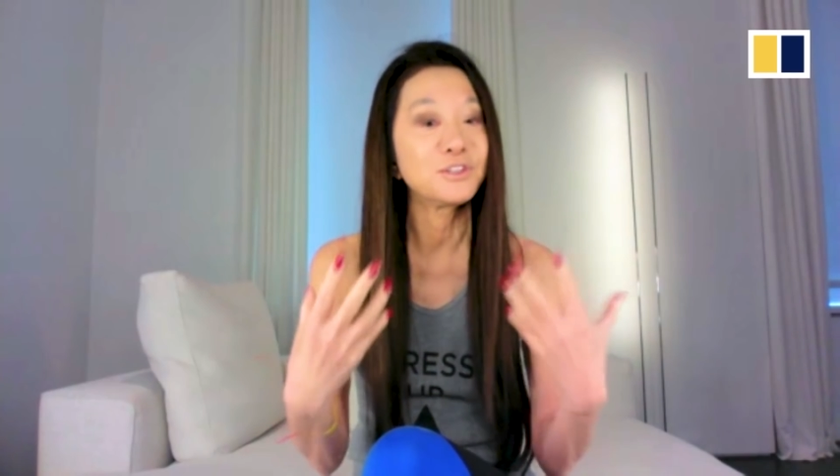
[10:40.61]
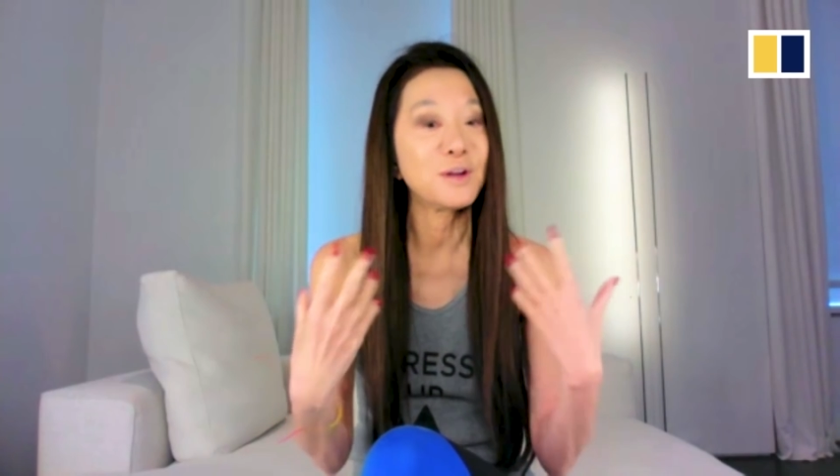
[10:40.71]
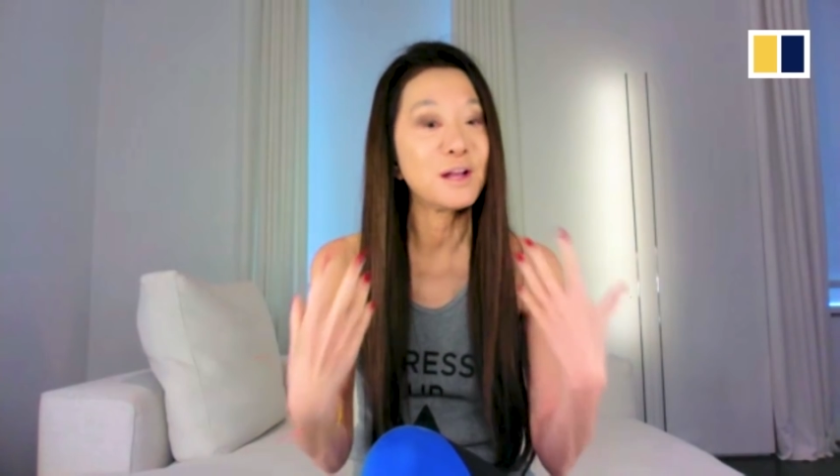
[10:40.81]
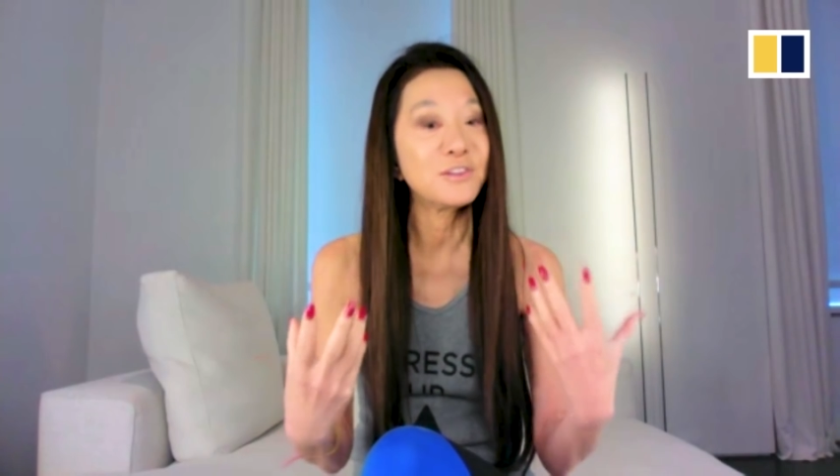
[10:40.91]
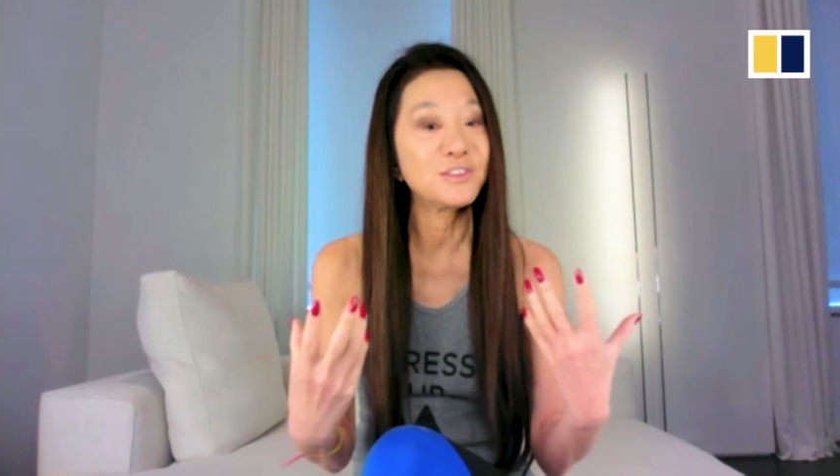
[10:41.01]

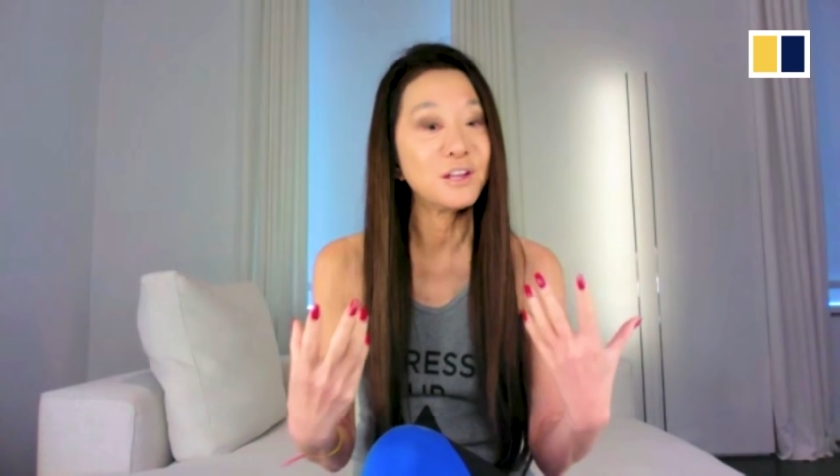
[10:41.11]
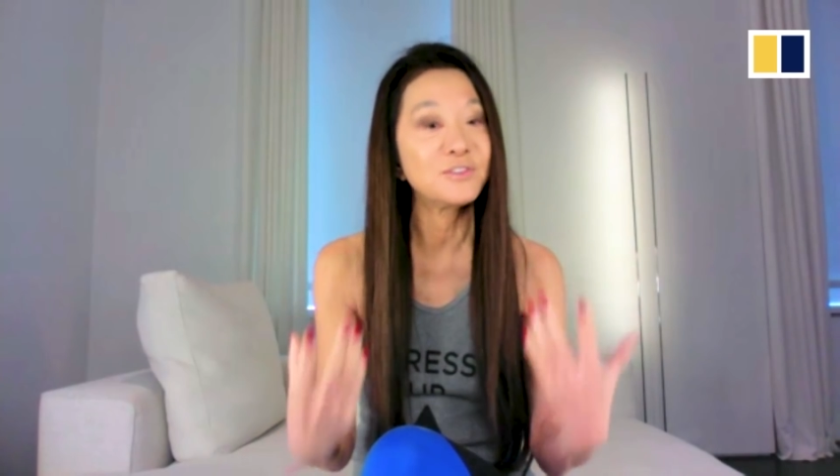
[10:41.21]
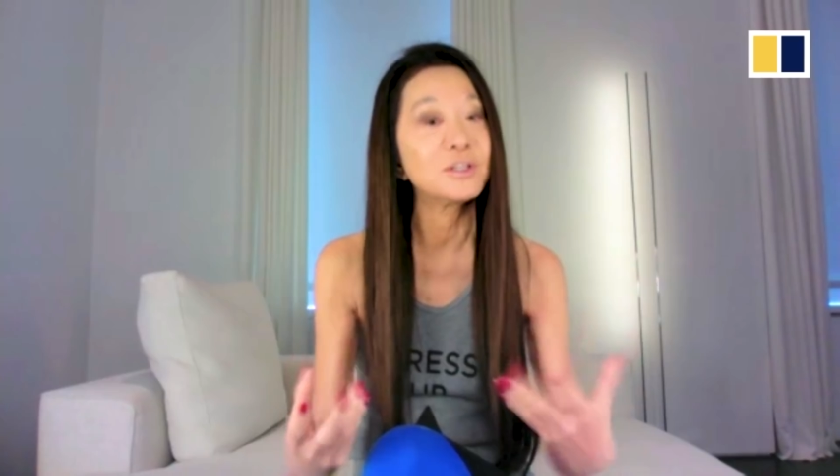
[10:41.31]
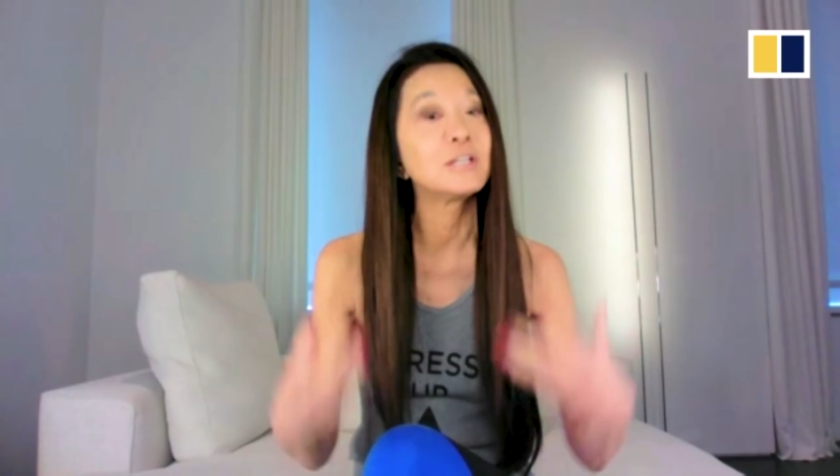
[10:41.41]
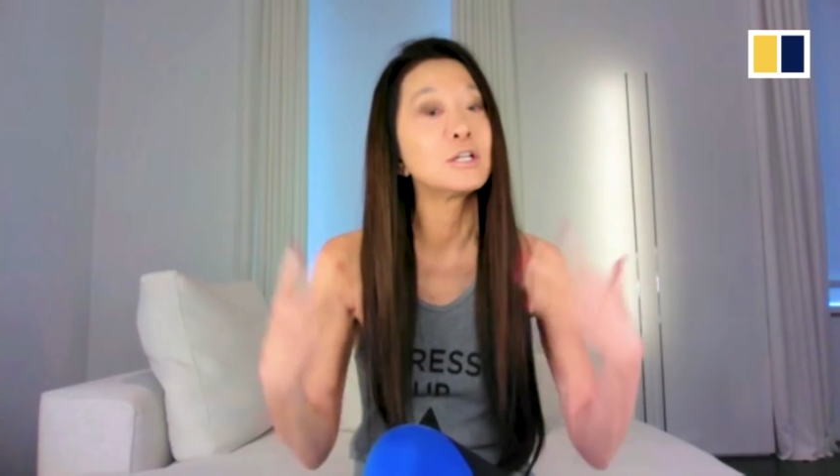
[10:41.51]

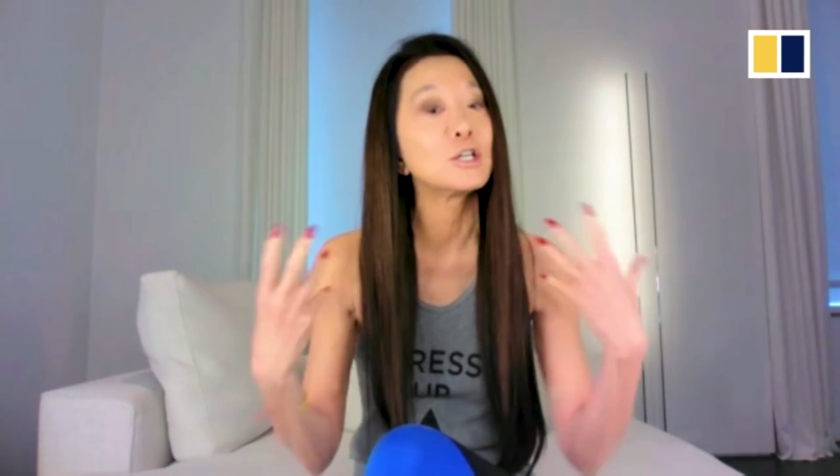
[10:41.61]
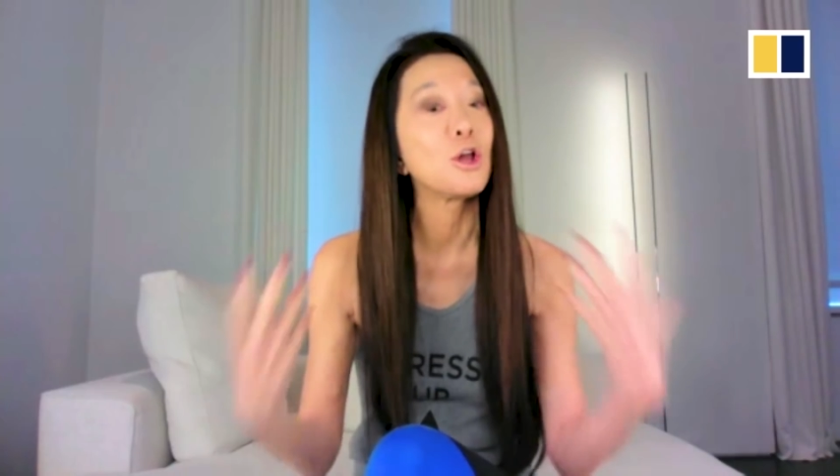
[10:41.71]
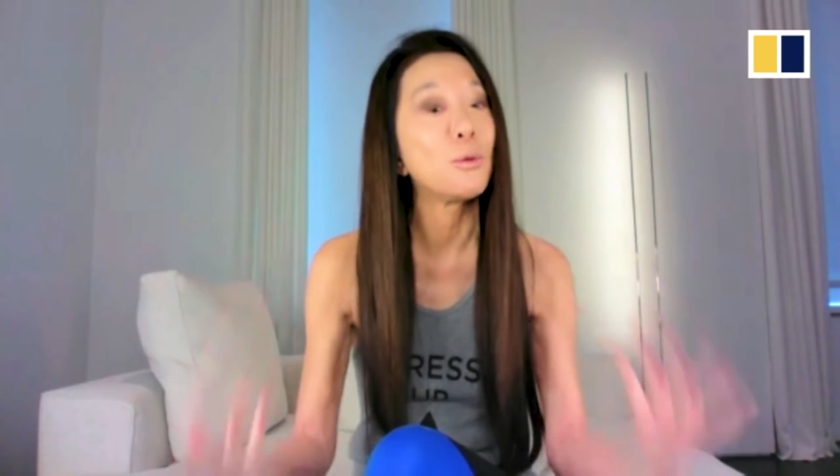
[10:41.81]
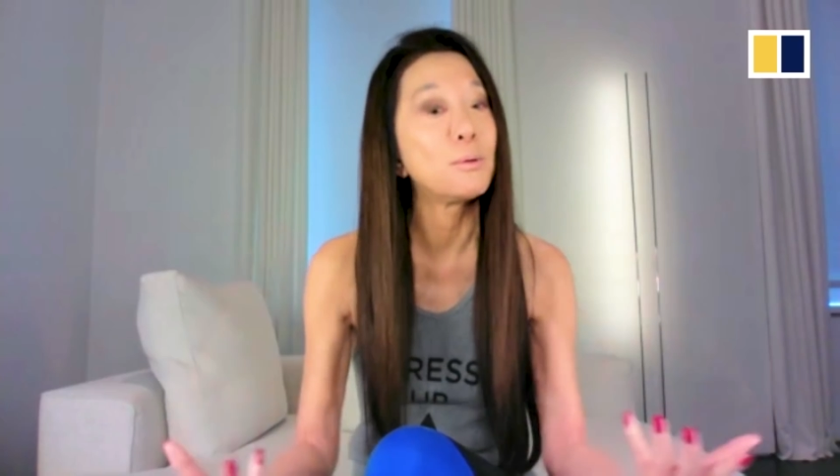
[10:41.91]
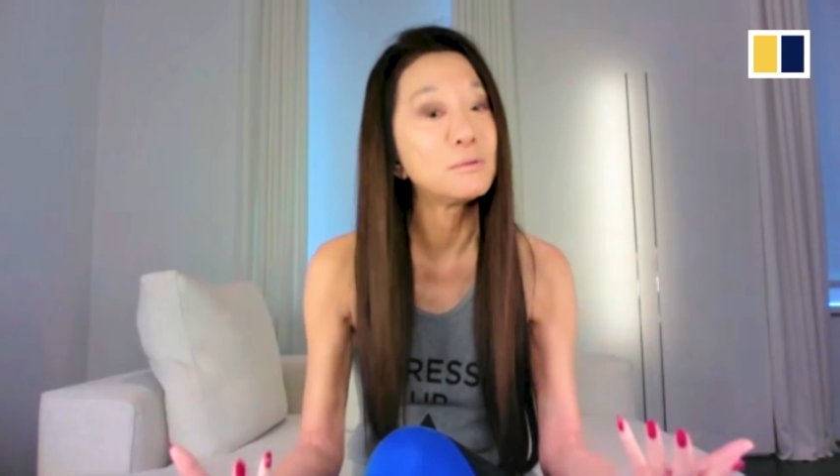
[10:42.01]
translates into
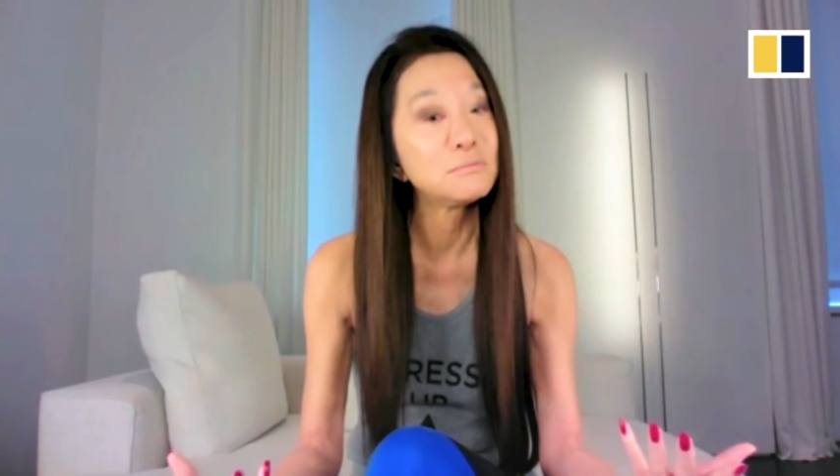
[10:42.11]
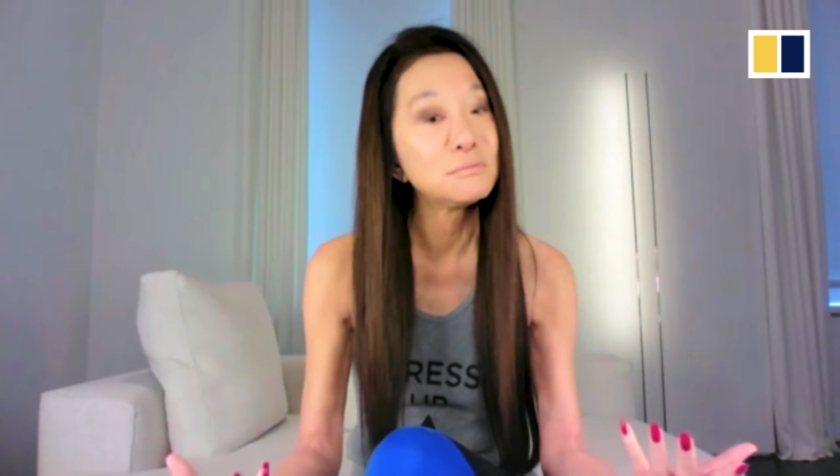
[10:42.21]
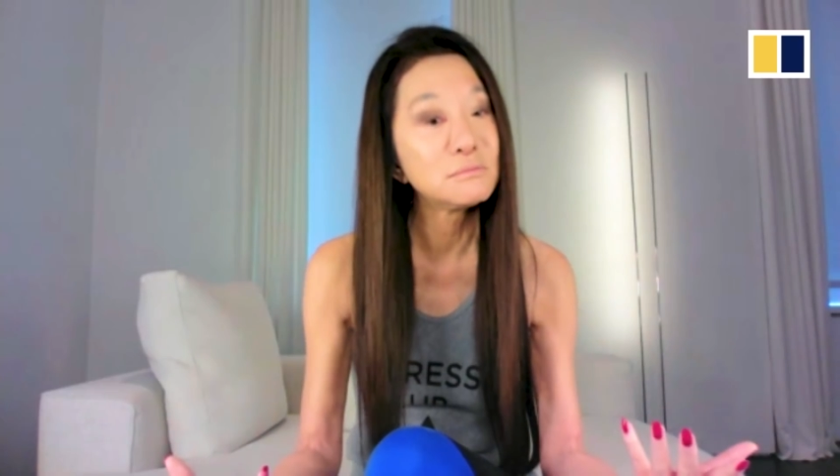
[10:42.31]
global.